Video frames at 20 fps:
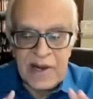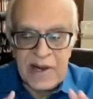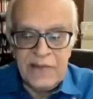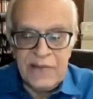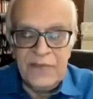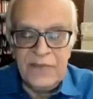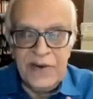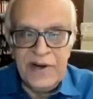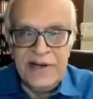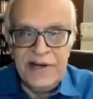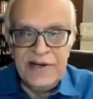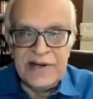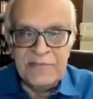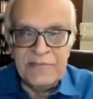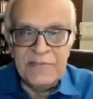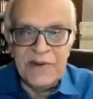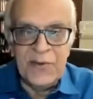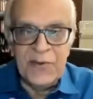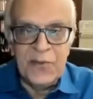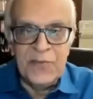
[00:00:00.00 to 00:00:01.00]
I've really
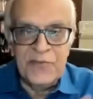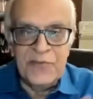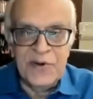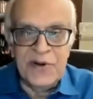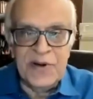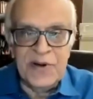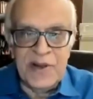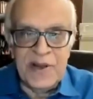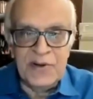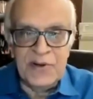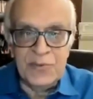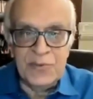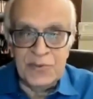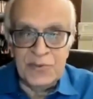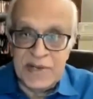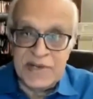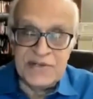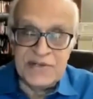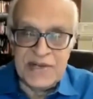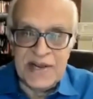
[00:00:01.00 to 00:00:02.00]
done my homework to
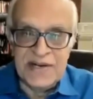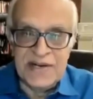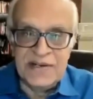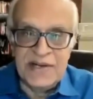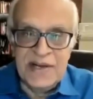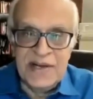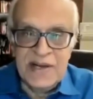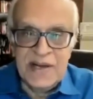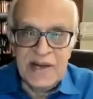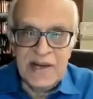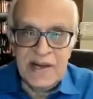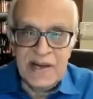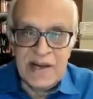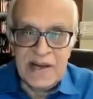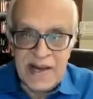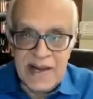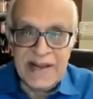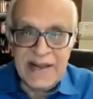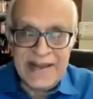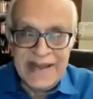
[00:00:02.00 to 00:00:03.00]
the extent
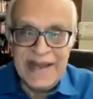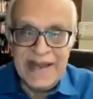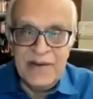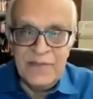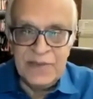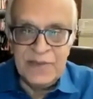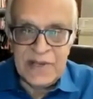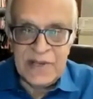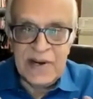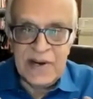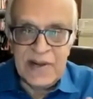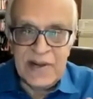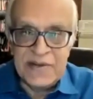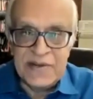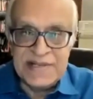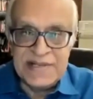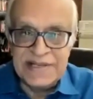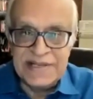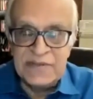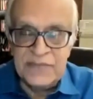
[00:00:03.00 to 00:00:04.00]
I can without
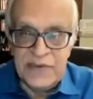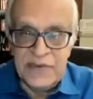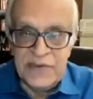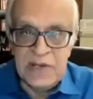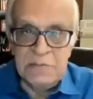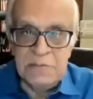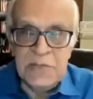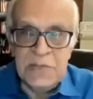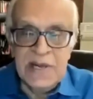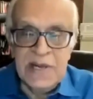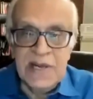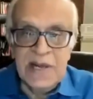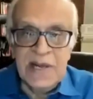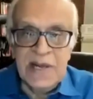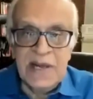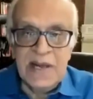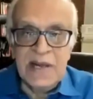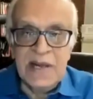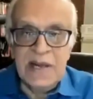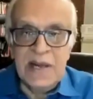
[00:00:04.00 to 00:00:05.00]
having seen the film.
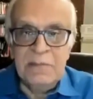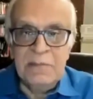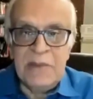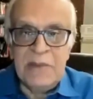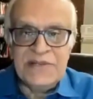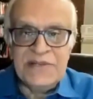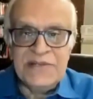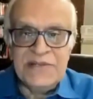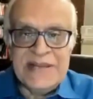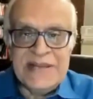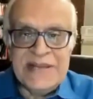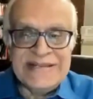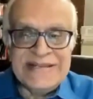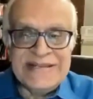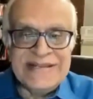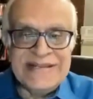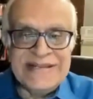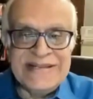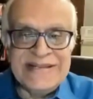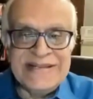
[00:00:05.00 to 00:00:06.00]
And my
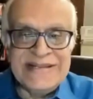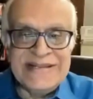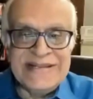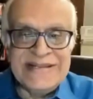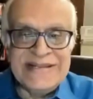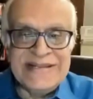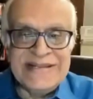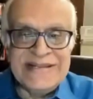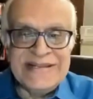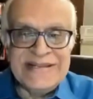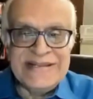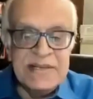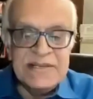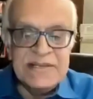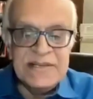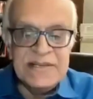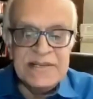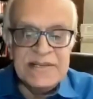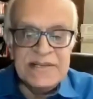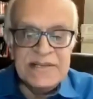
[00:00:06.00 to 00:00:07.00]
sense is that
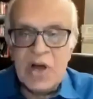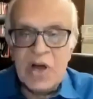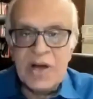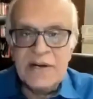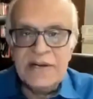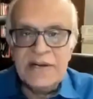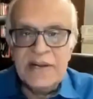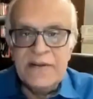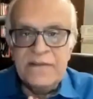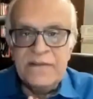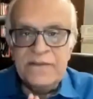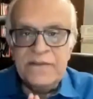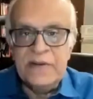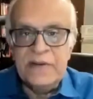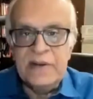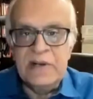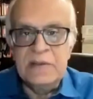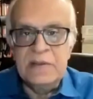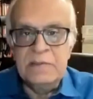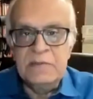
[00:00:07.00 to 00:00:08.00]
this is not a
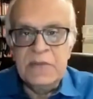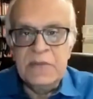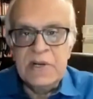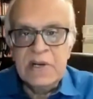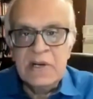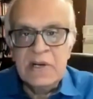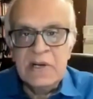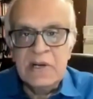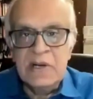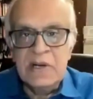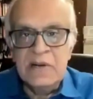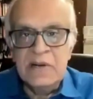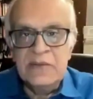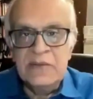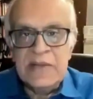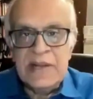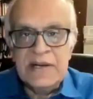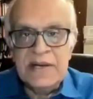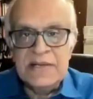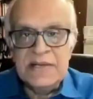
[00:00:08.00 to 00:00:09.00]
film
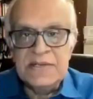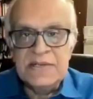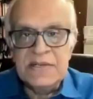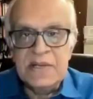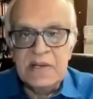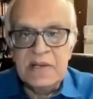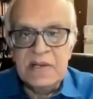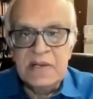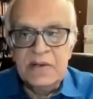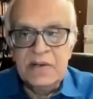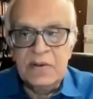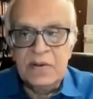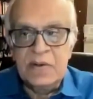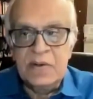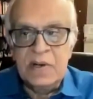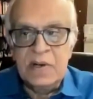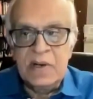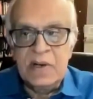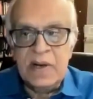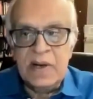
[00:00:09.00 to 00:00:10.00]
that is,
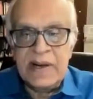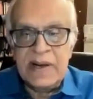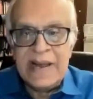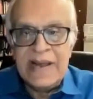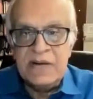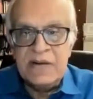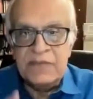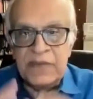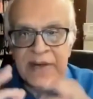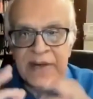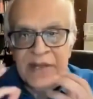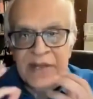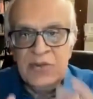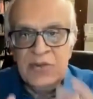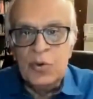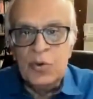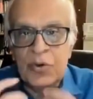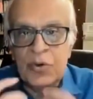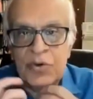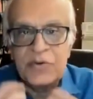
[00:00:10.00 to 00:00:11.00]
a kind of a
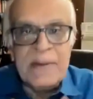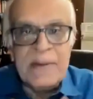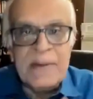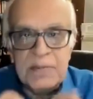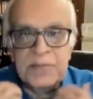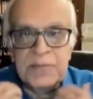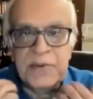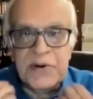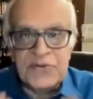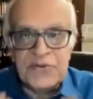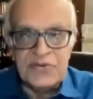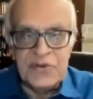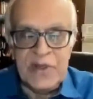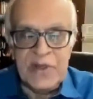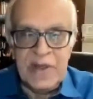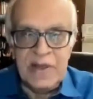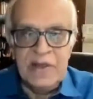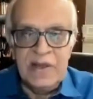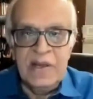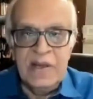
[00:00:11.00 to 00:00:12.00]
Hindu gripe per
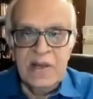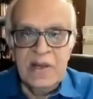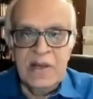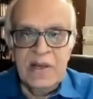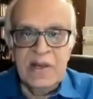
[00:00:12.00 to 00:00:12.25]
se.